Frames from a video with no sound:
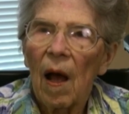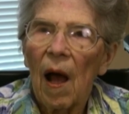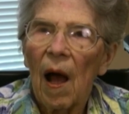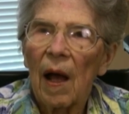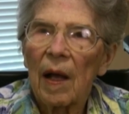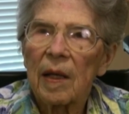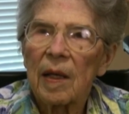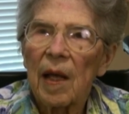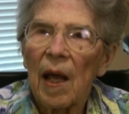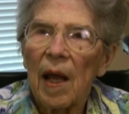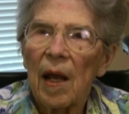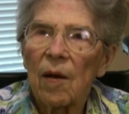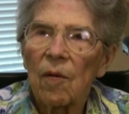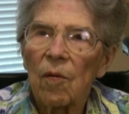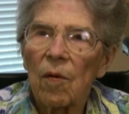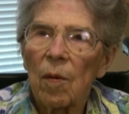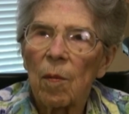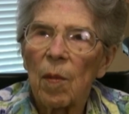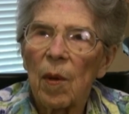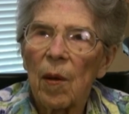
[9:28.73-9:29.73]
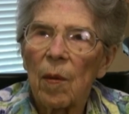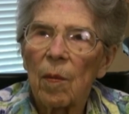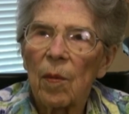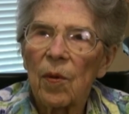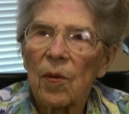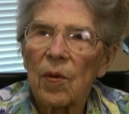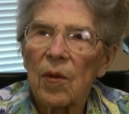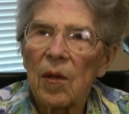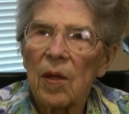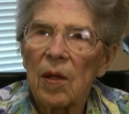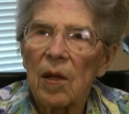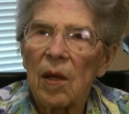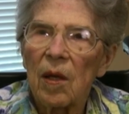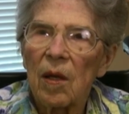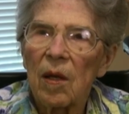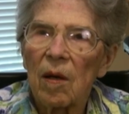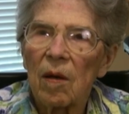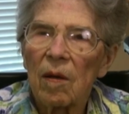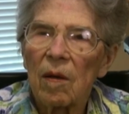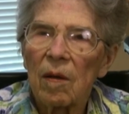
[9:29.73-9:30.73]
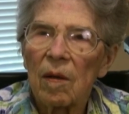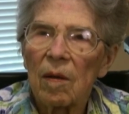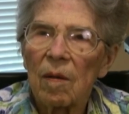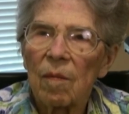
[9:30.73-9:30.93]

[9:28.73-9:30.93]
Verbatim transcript: I can't remember the year,